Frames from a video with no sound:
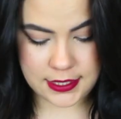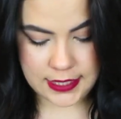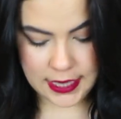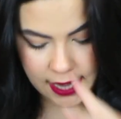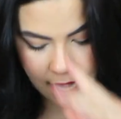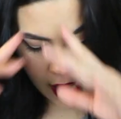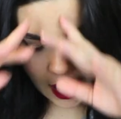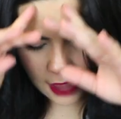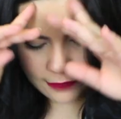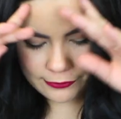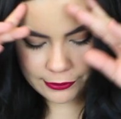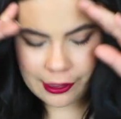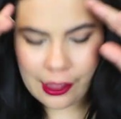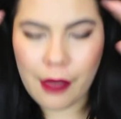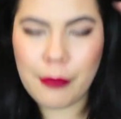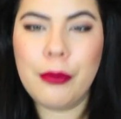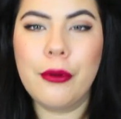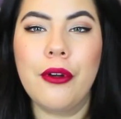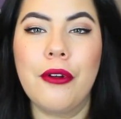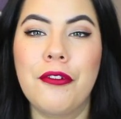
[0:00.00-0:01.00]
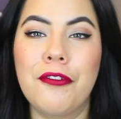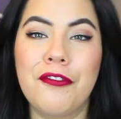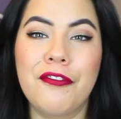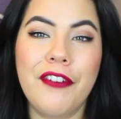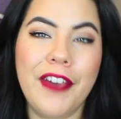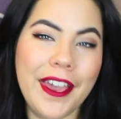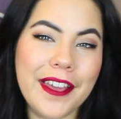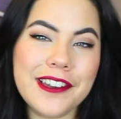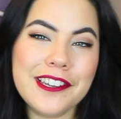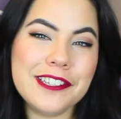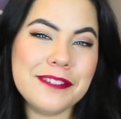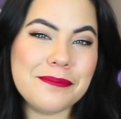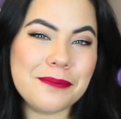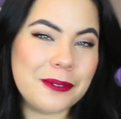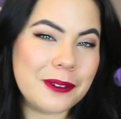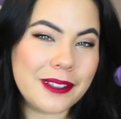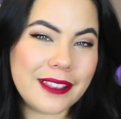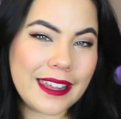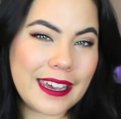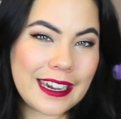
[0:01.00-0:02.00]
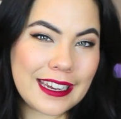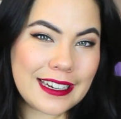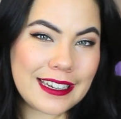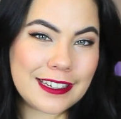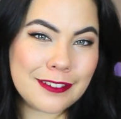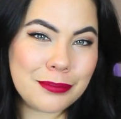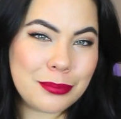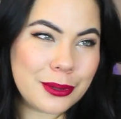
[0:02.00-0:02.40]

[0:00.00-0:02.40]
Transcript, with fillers: I have a couple fandom related